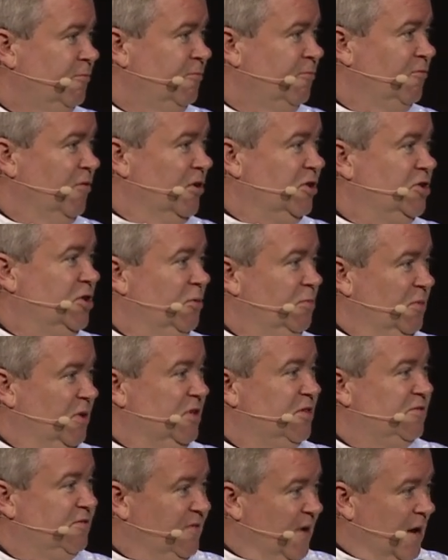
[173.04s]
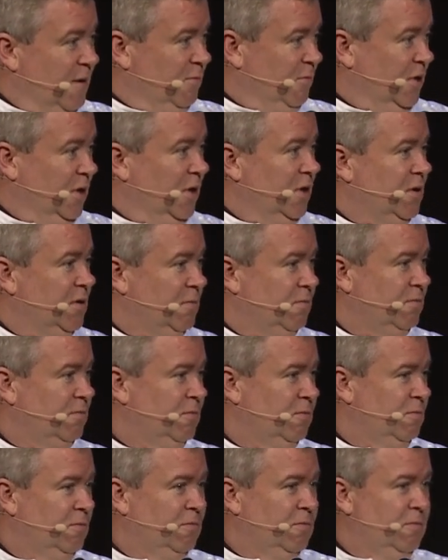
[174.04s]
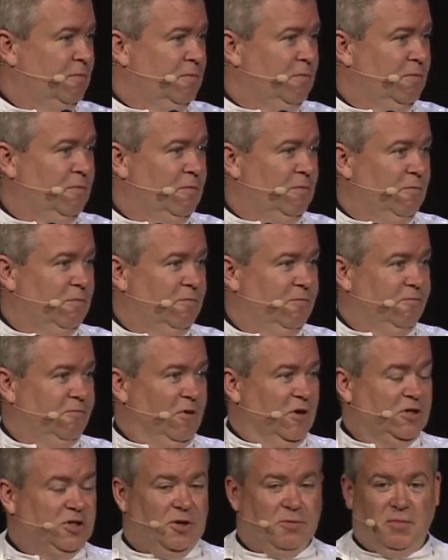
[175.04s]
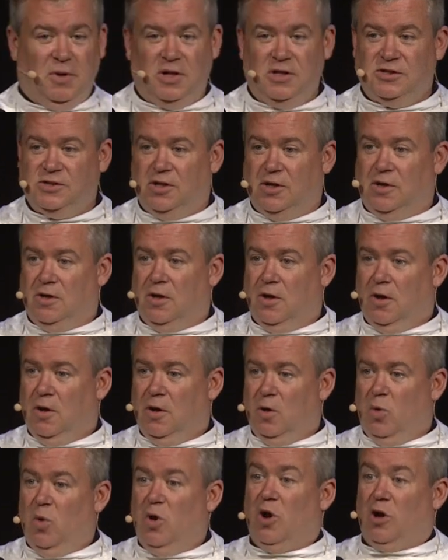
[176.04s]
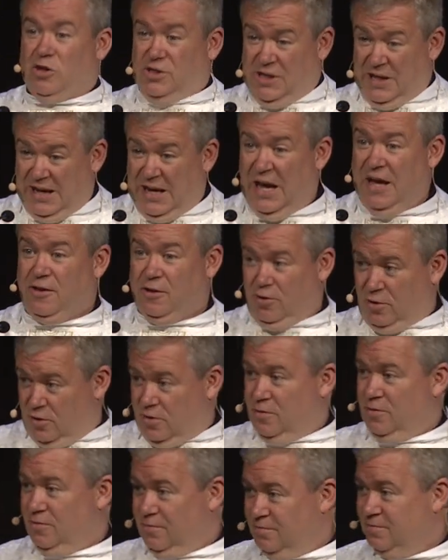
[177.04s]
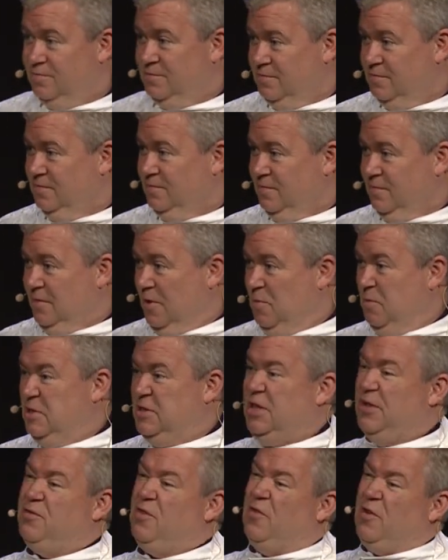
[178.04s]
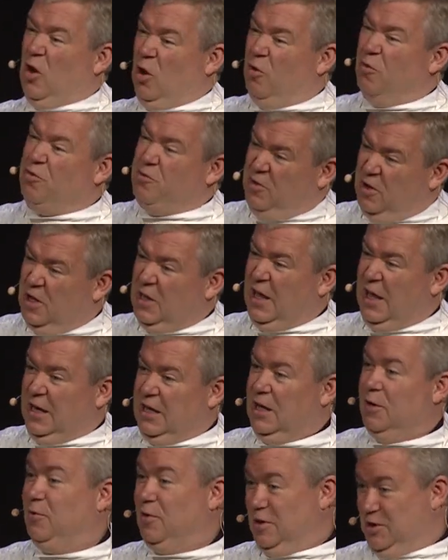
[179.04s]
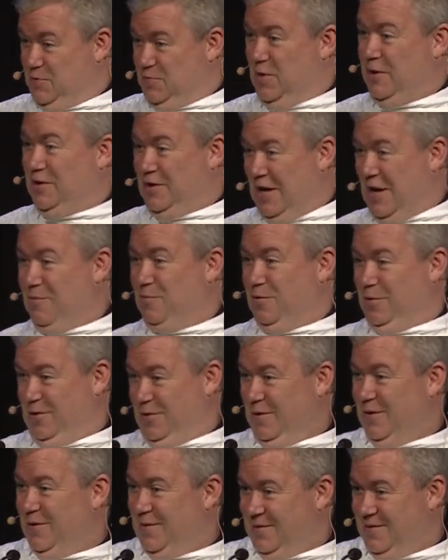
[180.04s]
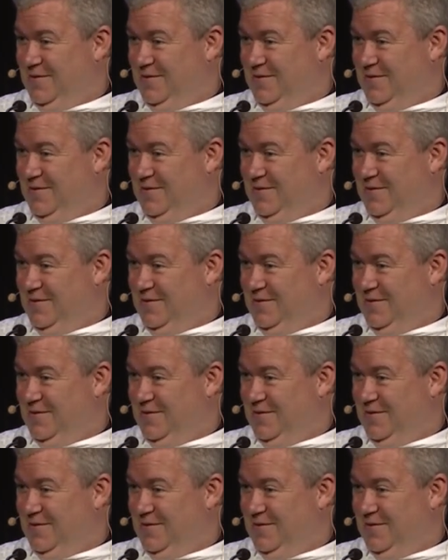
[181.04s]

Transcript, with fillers: friendship means family, friendship means that we are together. It means even if I don't feel like it, I'm going to spend time with you.